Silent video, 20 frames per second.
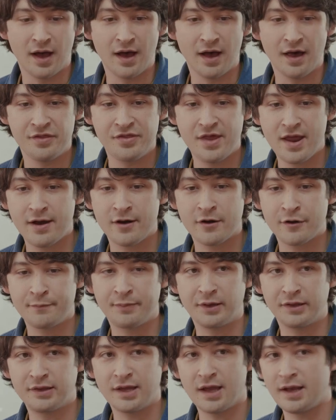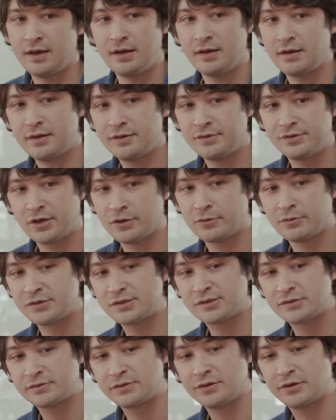there, but then there
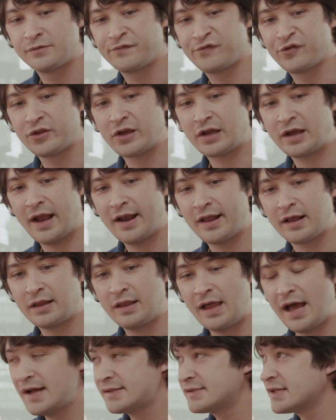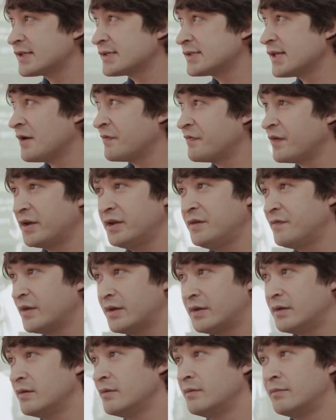was, for the kind of classic stuff and
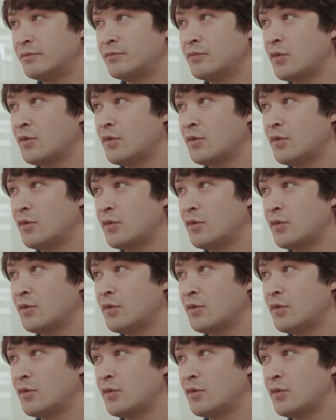even